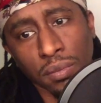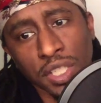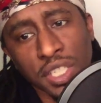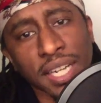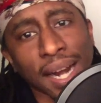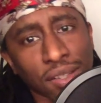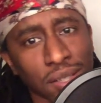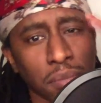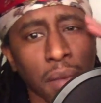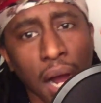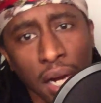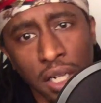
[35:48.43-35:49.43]
Shout out to
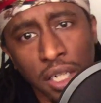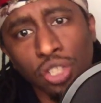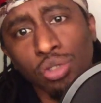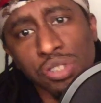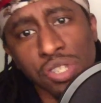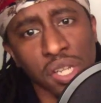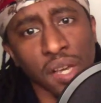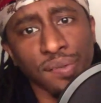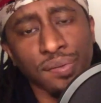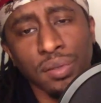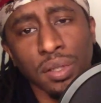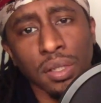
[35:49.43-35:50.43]
Maher and
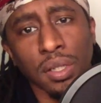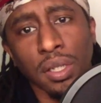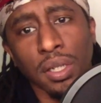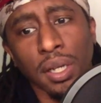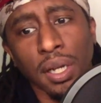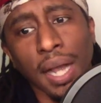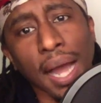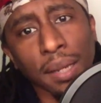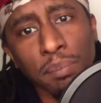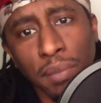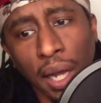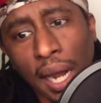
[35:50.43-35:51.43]
Youssef. Got
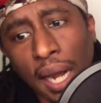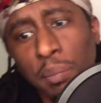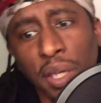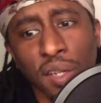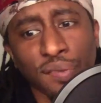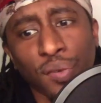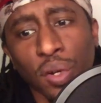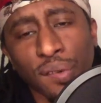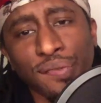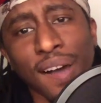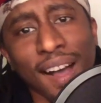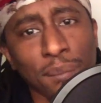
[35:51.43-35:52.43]
a, I got a meeting
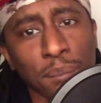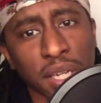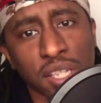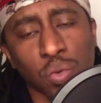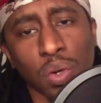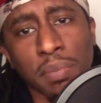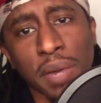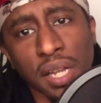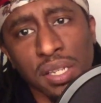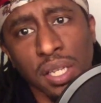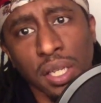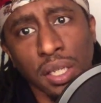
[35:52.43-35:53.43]
45 minutes with my
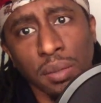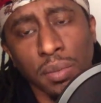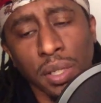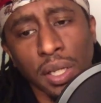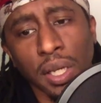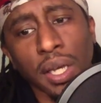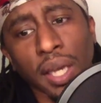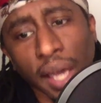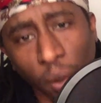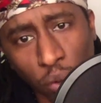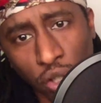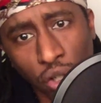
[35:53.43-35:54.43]
team
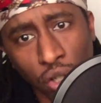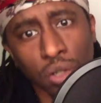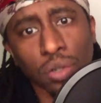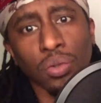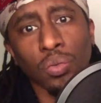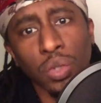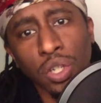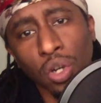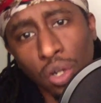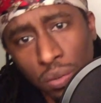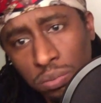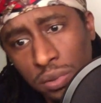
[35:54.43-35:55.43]
and we going we
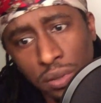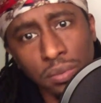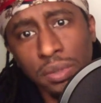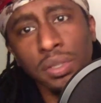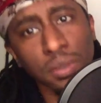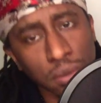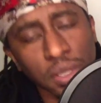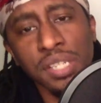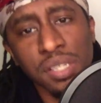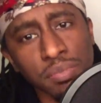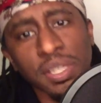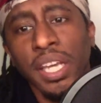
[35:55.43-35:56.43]
going to get
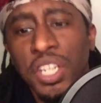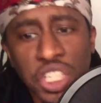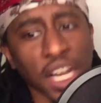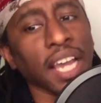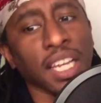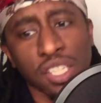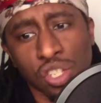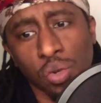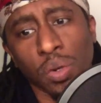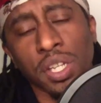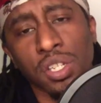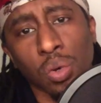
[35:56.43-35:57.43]
some things shaking in
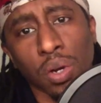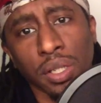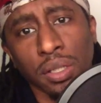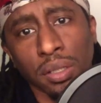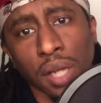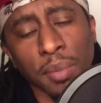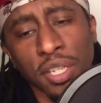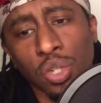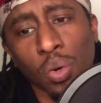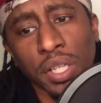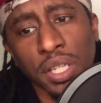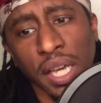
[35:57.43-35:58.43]
2020. I mean
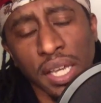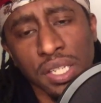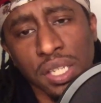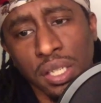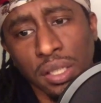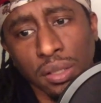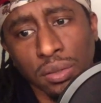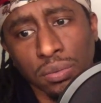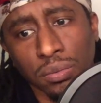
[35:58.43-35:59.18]
2019.